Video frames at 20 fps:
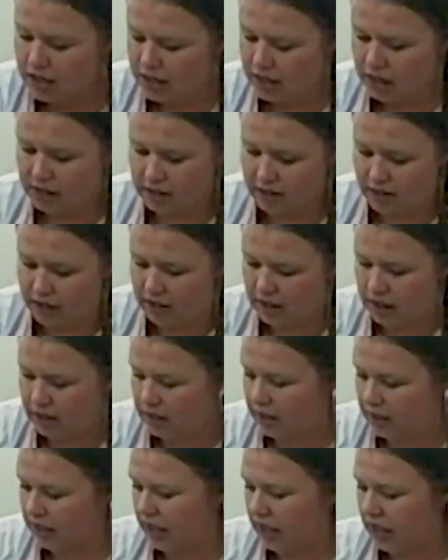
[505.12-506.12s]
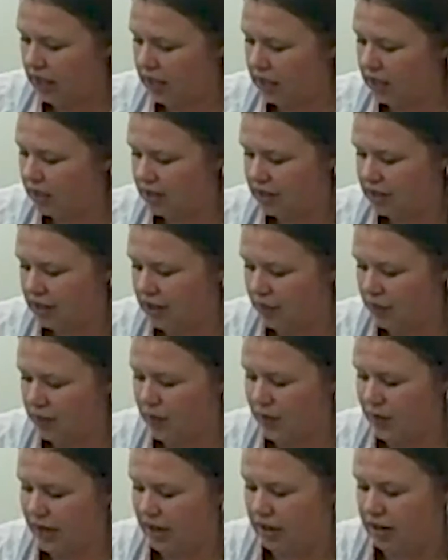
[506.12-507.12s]
And then again, you know,
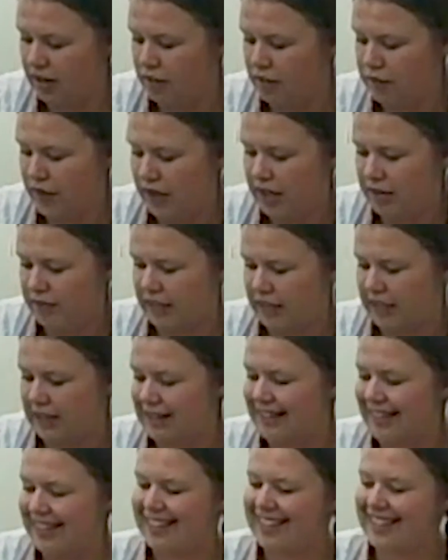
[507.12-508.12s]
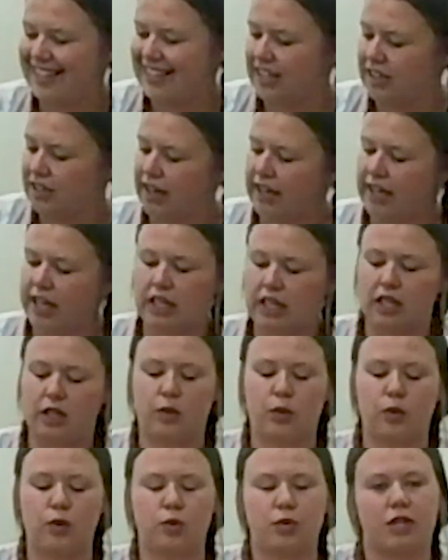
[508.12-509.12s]
I have like a lid in here I could
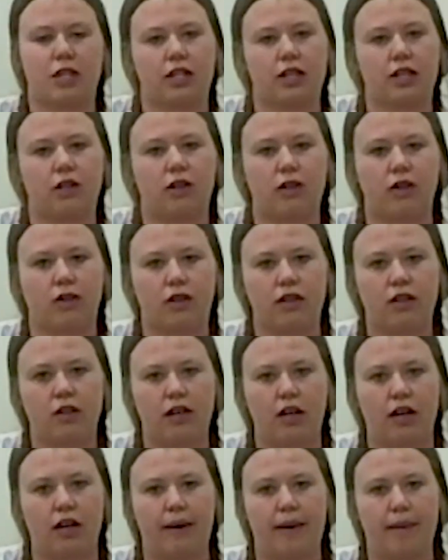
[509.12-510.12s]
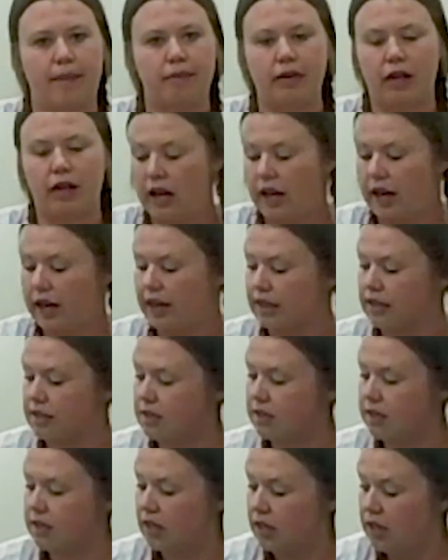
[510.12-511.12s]
use with the little
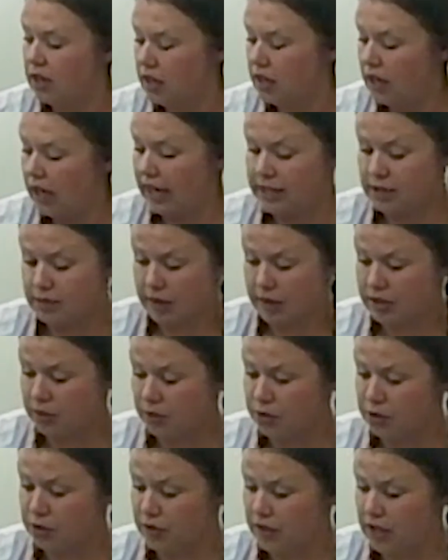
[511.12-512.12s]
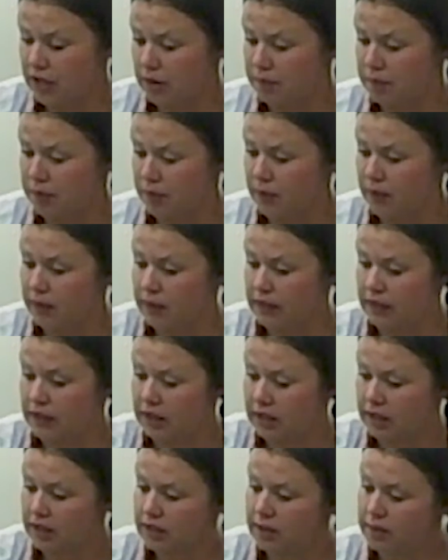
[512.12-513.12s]
lines. That's why I told you to keep
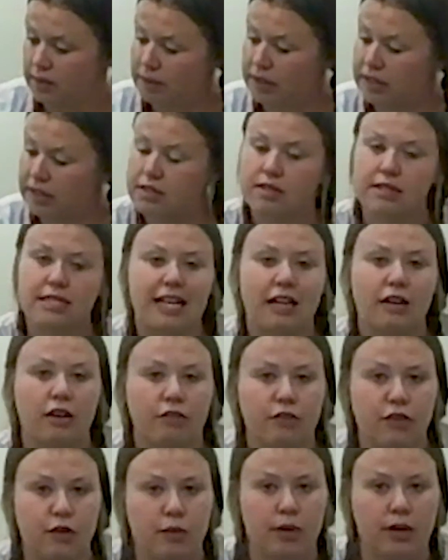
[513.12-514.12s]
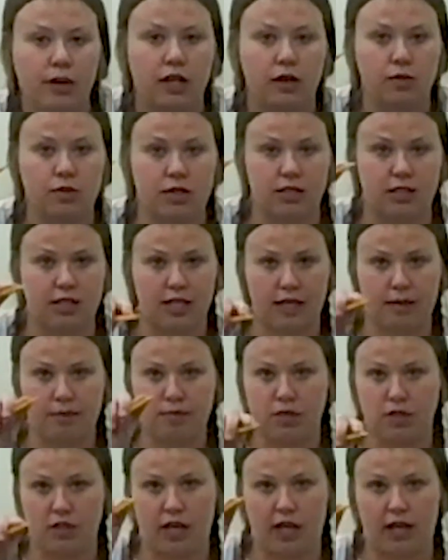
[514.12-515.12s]
your pencils out if you want to use the tip
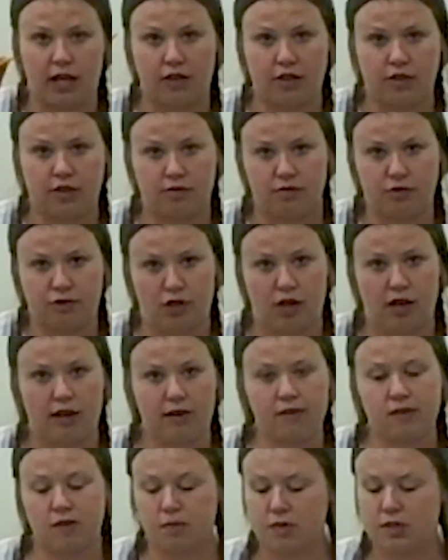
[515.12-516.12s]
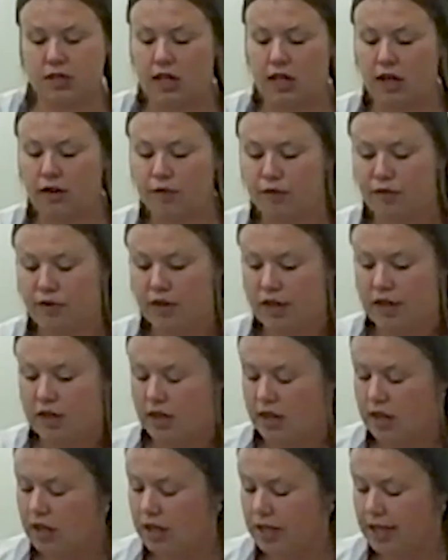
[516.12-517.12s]
to kind of draw out some stuff.
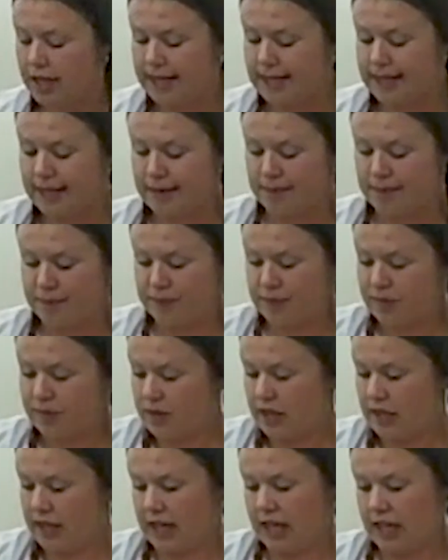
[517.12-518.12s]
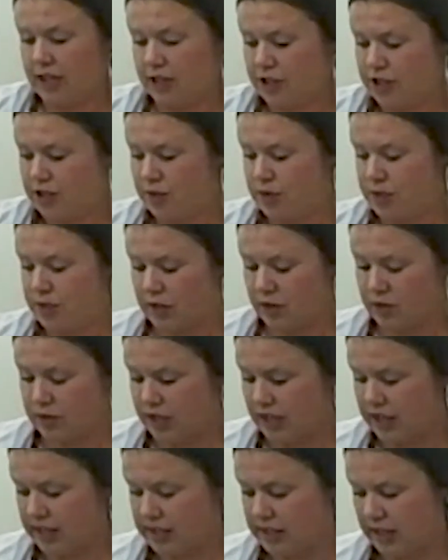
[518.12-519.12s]
Again, just using those
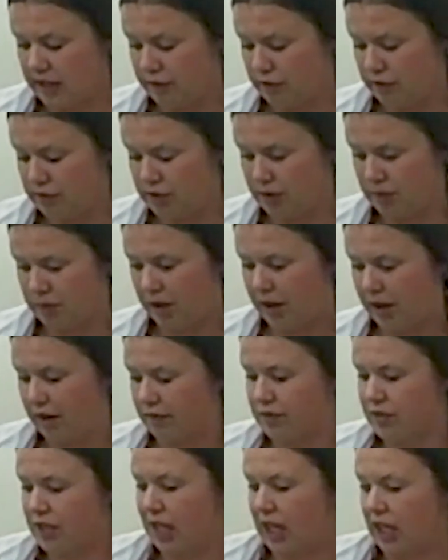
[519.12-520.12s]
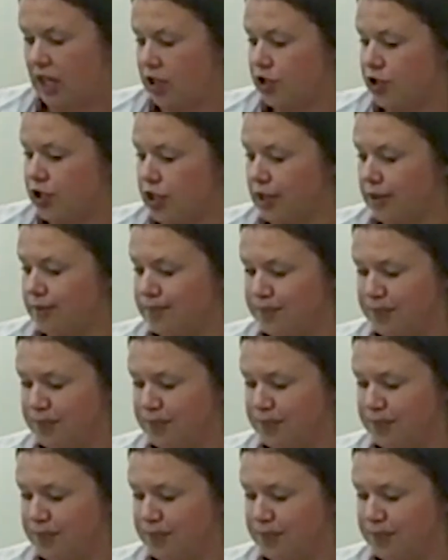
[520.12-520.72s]
things to give you some kind of texture.